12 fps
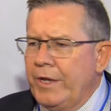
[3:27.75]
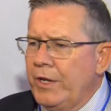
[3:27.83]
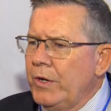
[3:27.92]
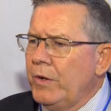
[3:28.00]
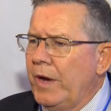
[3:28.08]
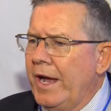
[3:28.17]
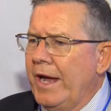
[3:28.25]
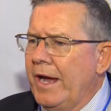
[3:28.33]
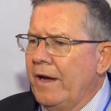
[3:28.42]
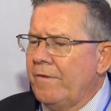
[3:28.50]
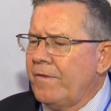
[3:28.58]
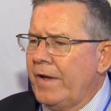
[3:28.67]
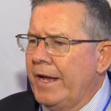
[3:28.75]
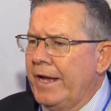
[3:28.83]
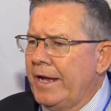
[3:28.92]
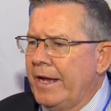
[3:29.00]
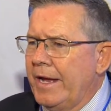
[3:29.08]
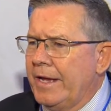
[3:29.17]
We do have
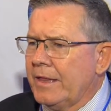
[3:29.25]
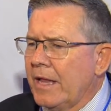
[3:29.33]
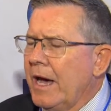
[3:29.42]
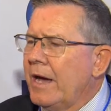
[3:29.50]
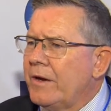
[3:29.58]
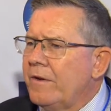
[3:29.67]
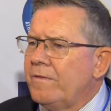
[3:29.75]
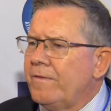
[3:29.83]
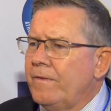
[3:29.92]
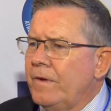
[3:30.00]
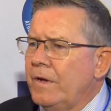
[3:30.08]
a lot of